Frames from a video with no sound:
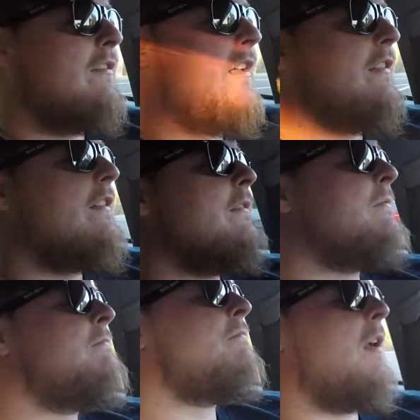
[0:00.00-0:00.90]

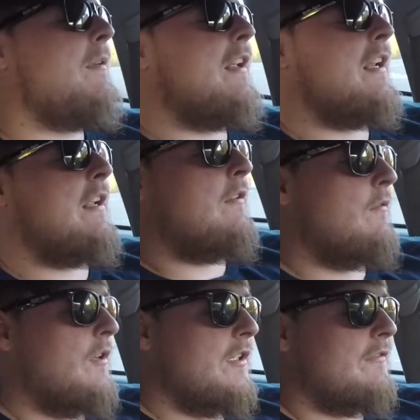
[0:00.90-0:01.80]
That ain't
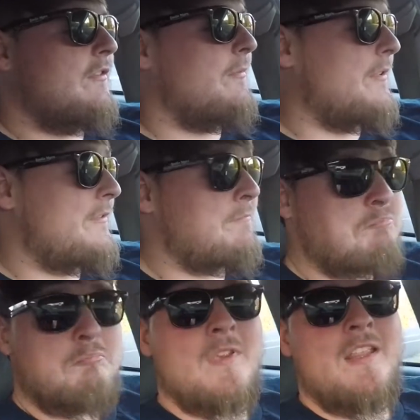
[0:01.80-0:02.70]
wonderful, but
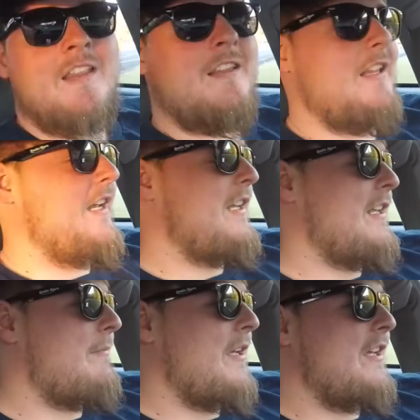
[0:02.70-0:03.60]
that ain't
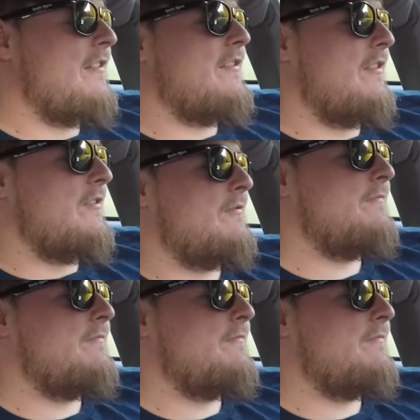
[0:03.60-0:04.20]
that bad, so...